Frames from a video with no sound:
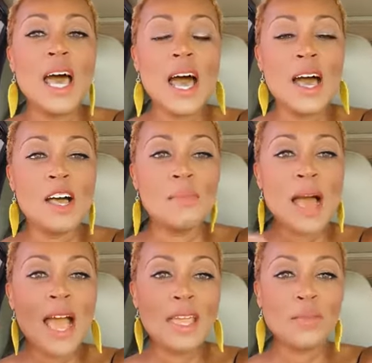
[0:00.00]

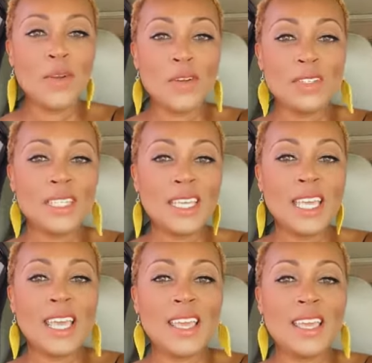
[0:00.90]
I am currently
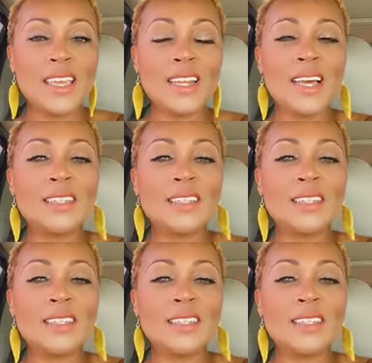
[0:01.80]
in